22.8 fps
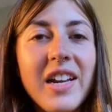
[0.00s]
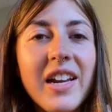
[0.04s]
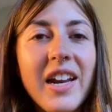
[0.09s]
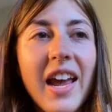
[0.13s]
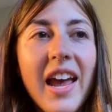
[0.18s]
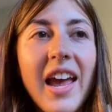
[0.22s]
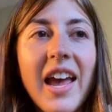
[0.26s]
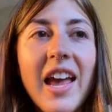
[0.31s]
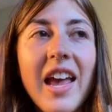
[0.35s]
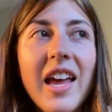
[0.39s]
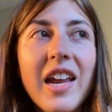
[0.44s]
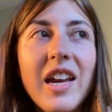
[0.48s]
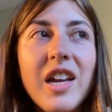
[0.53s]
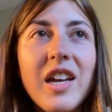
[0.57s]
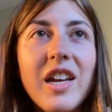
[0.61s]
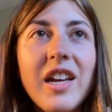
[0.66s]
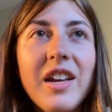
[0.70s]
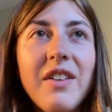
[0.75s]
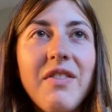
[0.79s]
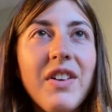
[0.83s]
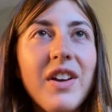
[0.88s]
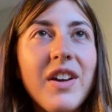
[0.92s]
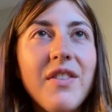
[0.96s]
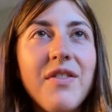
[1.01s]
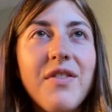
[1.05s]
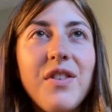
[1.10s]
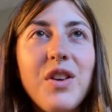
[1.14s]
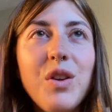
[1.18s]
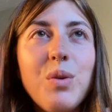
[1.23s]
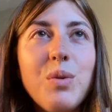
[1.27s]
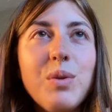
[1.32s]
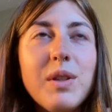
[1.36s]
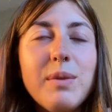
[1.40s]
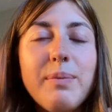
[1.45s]
And even if you
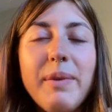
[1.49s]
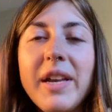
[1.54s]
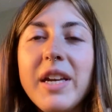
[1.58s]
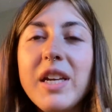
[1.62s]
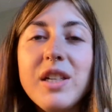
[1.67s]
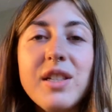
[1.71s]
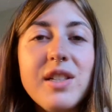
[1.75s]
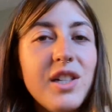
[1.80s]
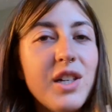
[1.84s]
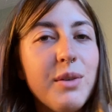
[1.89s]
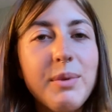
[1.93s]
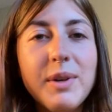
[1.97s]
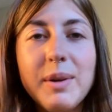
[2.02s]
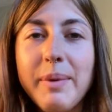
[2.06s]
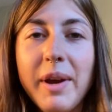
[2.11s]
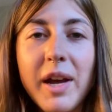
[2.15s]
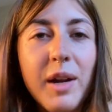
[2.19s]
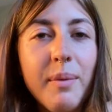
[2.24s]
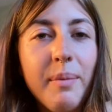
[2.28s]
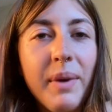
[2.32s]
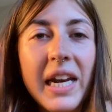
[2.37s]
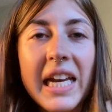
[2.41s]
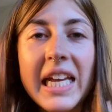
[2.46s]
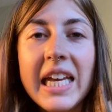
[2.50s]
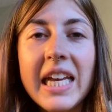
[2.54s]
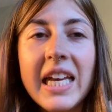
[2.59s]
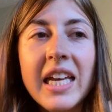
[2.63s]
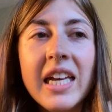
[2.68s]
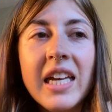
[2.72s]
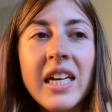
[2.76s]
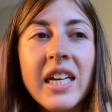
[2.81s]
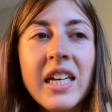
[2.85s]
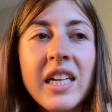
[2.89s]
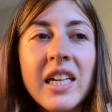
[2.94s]
spend a stupid amount of money
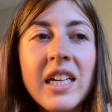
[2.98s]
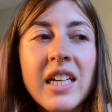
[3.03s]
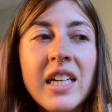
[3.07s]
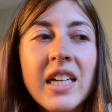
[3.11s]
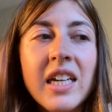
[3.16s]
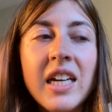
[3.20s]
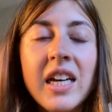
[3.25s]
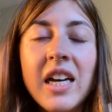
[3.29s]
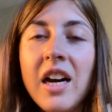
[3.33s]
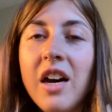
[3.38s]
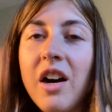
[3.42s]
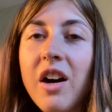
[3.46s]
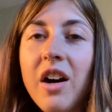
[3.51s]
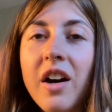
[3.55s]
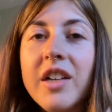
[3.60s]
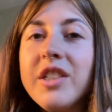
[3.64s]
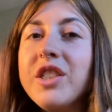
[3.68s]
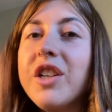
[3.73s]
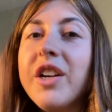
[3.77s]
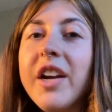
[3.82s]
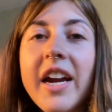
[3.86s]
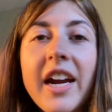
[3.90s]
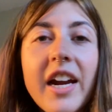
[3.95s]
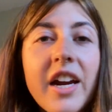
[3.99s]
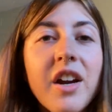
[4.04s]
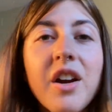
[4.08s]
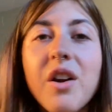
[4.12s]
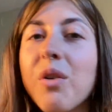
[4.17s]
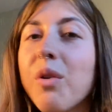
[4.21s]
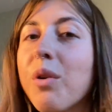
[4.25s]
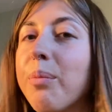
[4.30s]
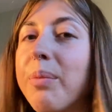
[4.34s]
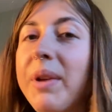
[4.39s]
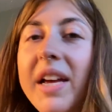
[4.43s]
on your hair or
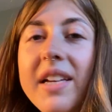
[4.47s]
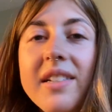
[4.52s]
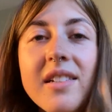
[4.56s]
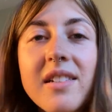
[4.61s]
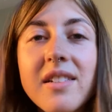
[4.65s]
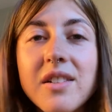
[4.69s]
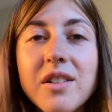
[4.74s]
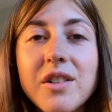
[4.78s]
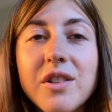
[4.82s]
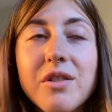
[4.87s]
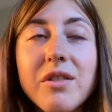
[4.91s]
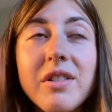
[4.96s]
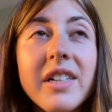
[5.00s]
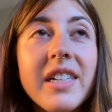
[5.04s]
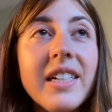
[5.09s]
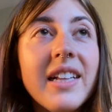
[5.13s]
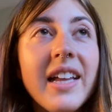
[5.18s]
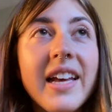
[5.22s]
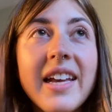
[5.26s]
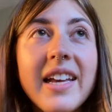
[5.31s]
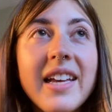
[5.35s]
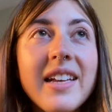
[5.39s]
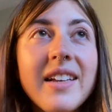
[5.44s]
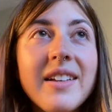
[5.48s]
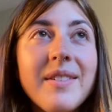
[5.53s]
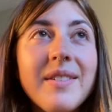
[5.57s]
plastic surgery, like